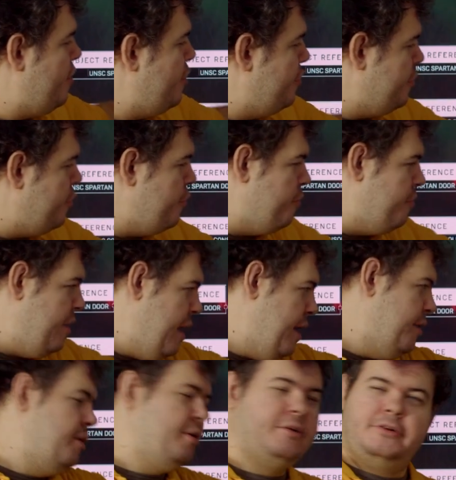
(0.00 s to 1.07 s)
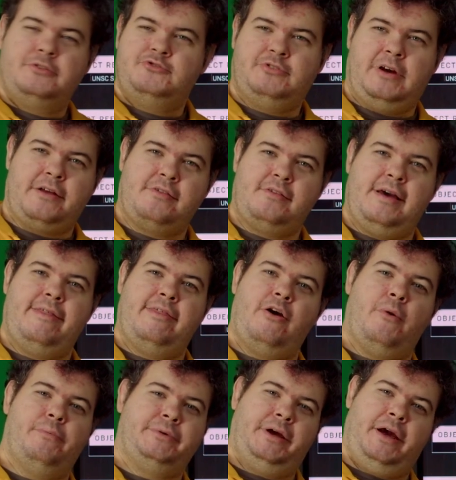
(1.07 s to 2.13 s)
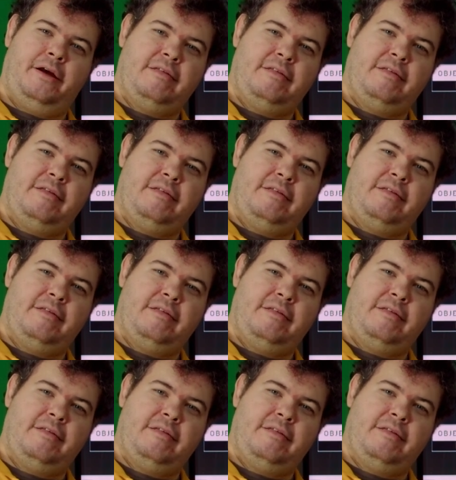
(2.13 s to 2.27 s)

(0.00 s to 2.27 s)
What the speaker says: you then translate the object.